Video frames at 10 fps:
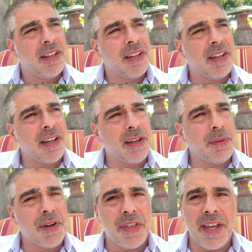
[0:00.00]
I
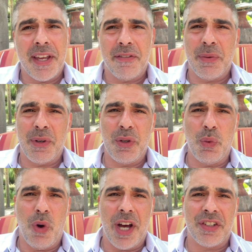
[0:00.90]
want to thank everyone who
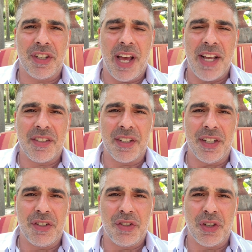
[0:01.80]
watched last
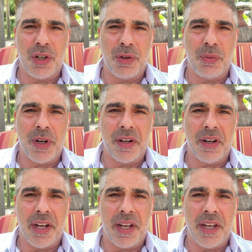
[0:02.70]
night's show where
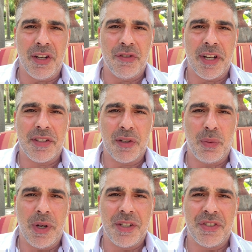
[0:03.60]
I addressed the
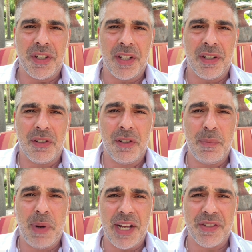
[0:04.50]
question, could
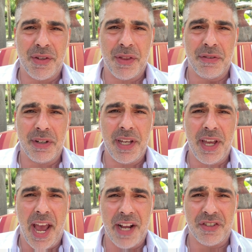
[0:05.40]
Basel III
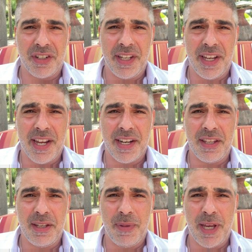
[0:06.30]
actually end
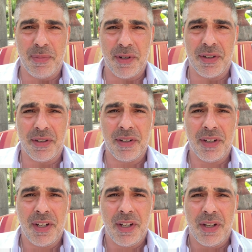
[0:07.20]
the paper
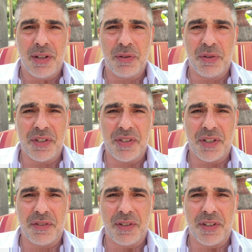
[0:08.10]
gold and
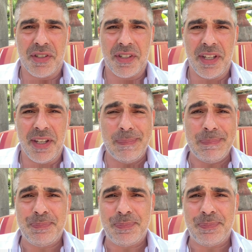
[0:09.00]
silver scheme?